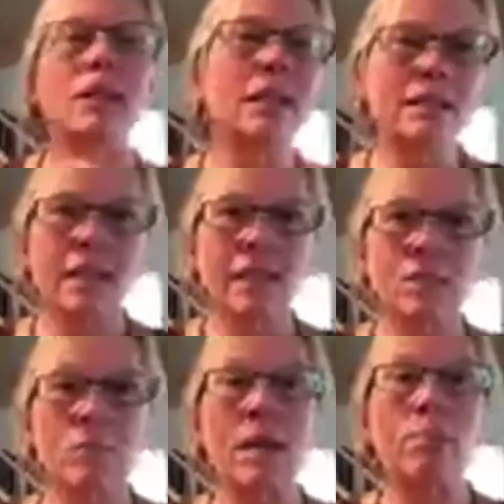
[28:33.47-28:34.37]
But at least
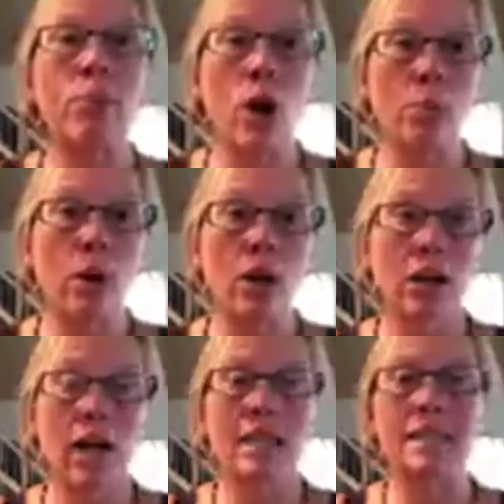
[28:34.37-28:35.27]
gives me a
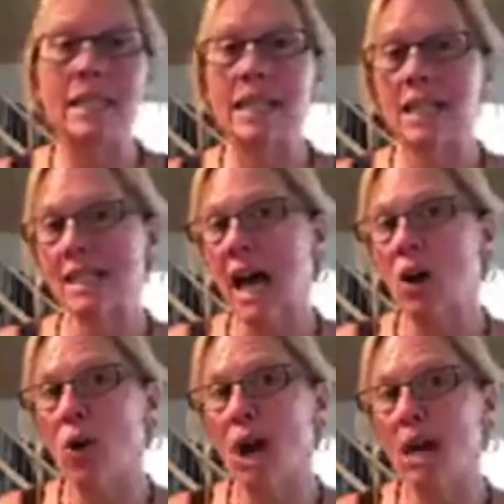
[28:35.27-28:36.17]
ballpark idea. That's
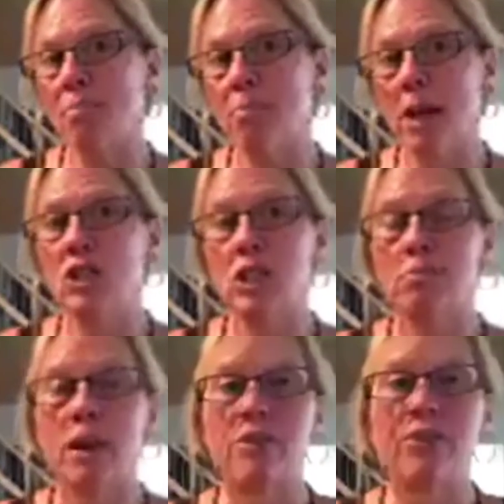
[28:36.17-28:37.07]
how I
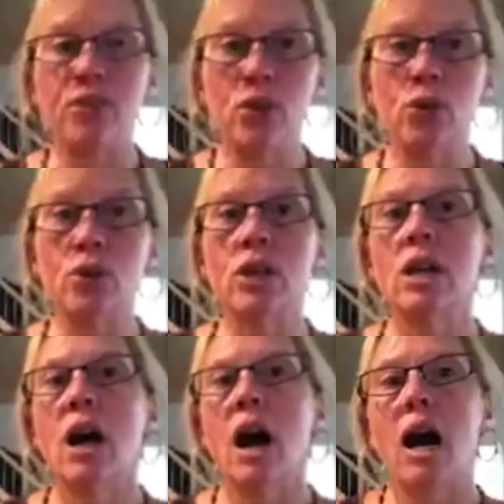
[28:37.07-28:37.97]
budget my food.
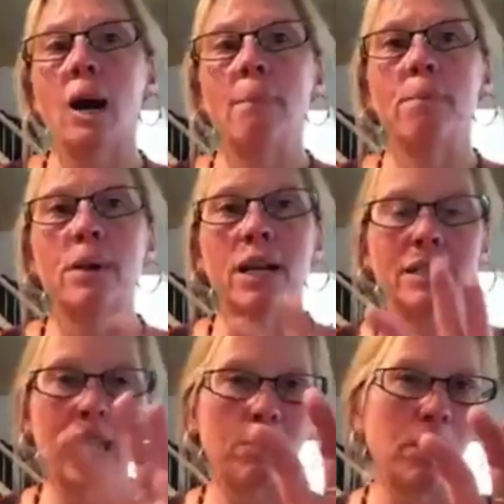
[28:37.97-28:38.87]
Um, but
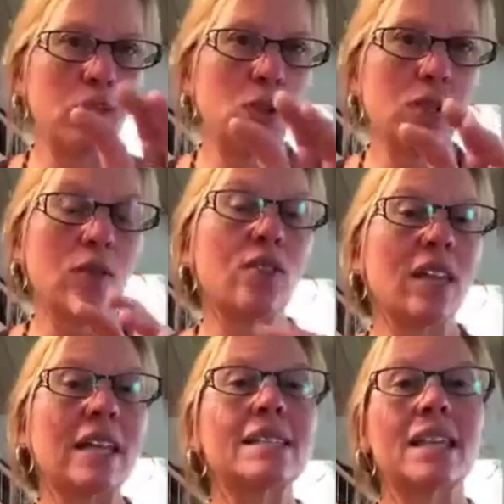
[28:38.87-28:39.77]
I take pictures of the
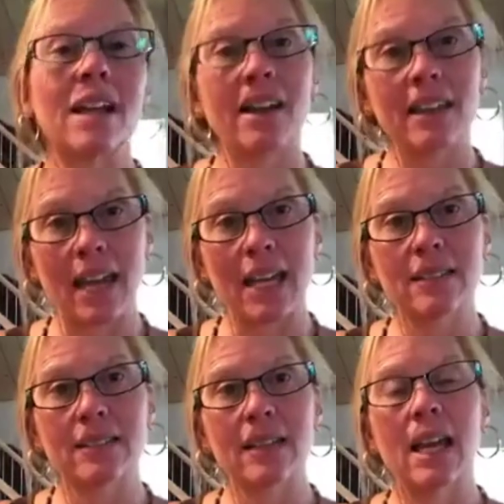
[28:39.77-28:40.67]
things that I
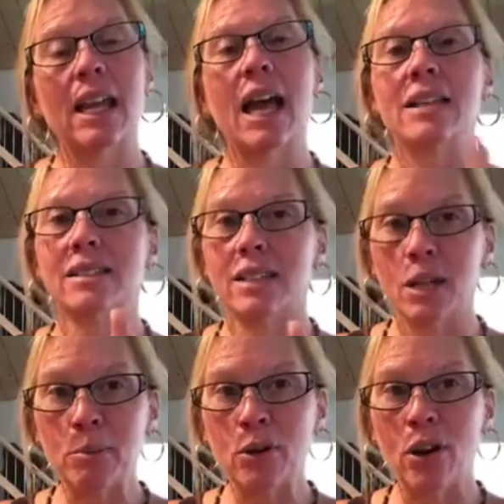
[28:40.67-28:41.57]
get, and it has the
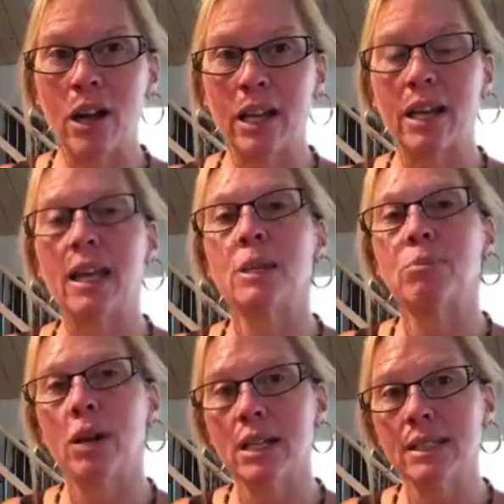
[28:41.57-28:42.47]
number on it and
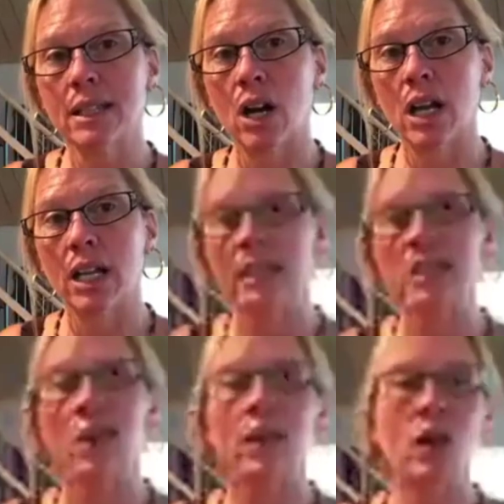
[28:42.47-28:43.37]
the pricing on it,
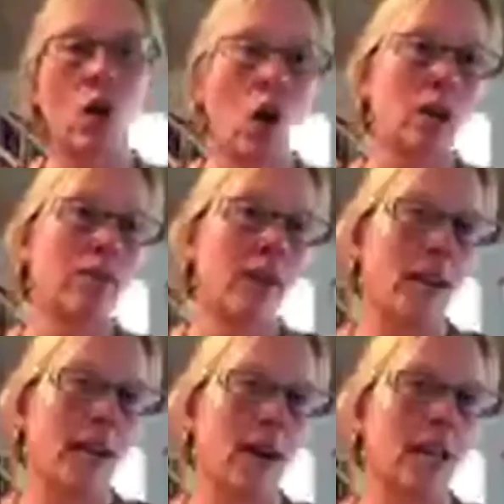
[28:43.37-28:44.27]
so I can call and
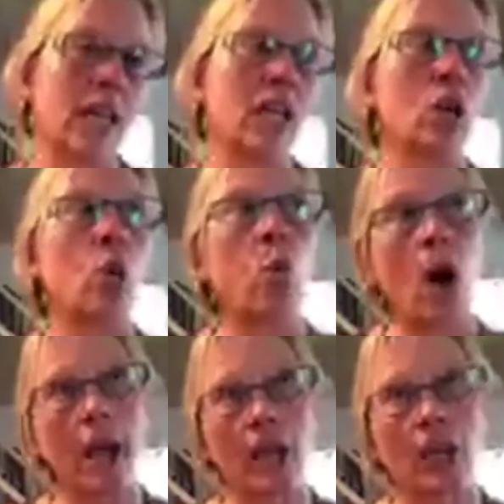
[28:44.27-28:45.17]
find out. I can
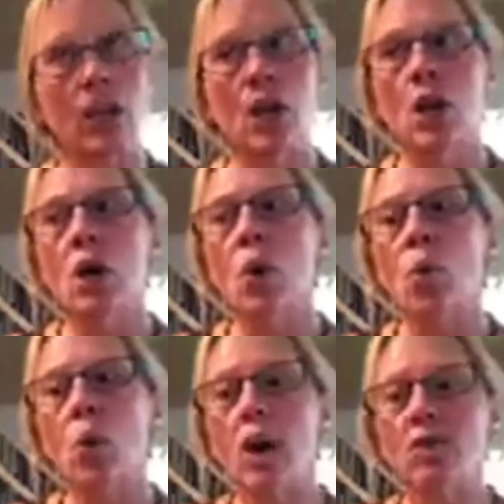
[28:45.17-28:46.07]
inquire
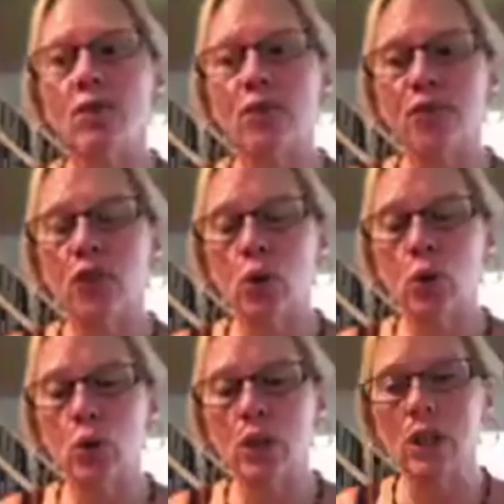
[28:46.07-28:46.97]
what the
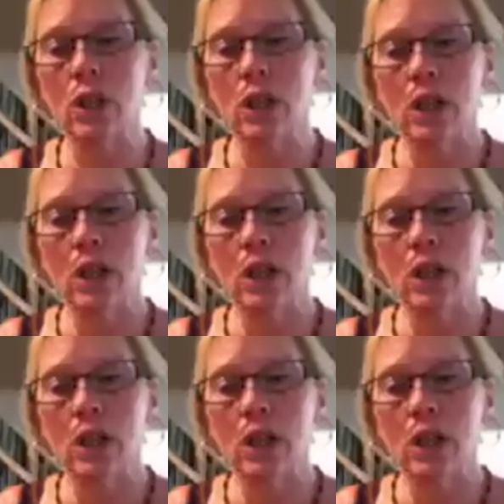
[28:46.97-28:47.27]
food